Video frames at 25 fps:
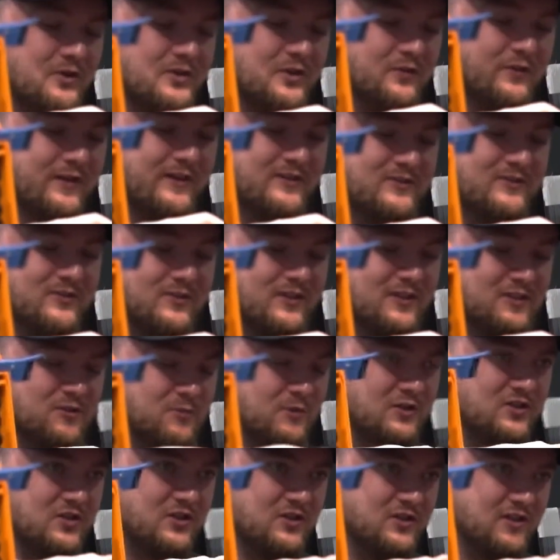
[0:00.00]
read, so they
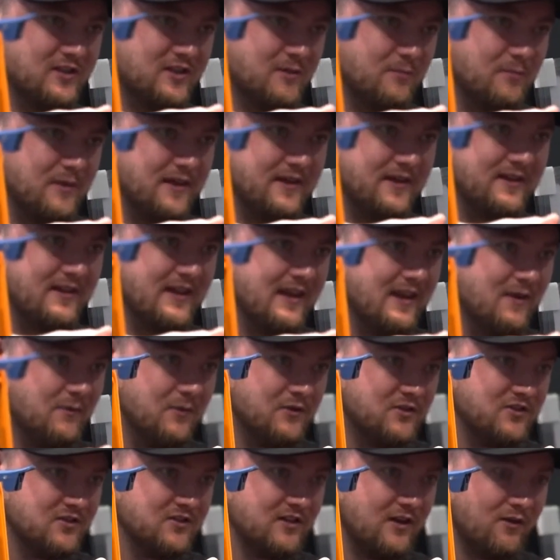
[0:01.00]
switched it to the big date,
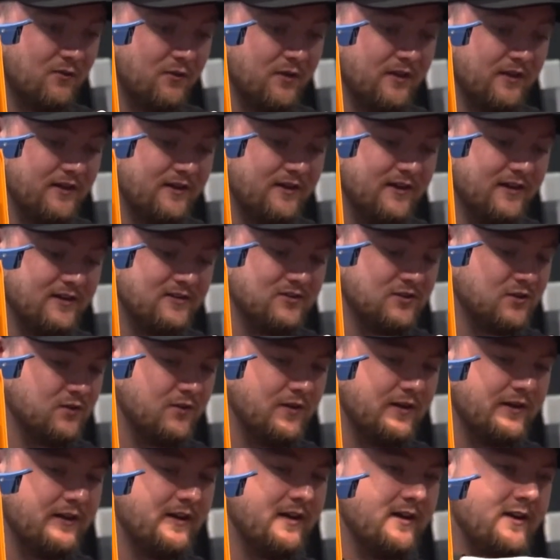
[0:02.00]
which is like really nice to
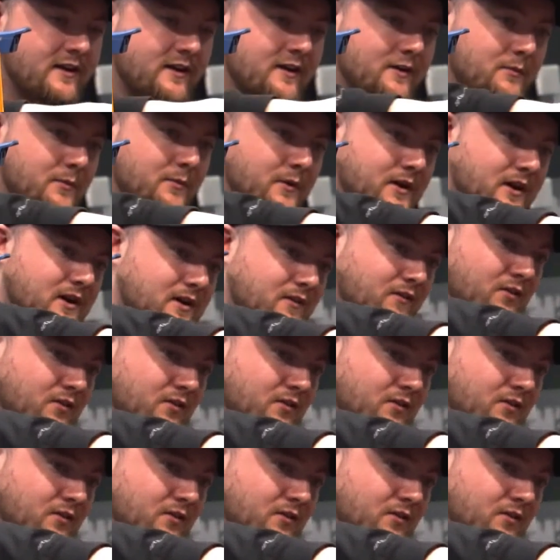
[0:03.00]
read. But here, if you